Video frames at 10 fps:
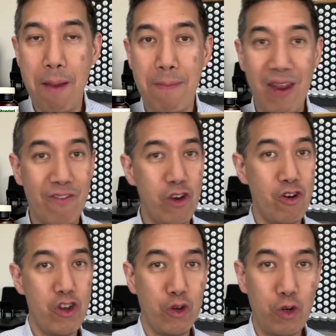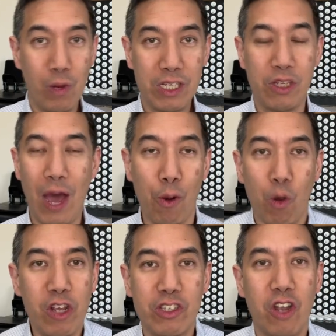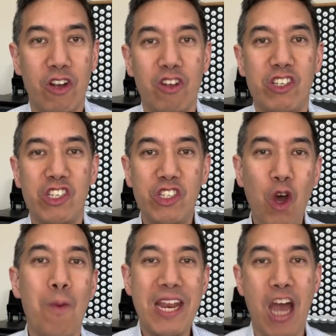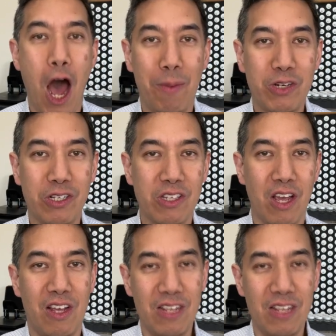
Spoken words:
Many of you are new to us. So where do you start? There's so many options.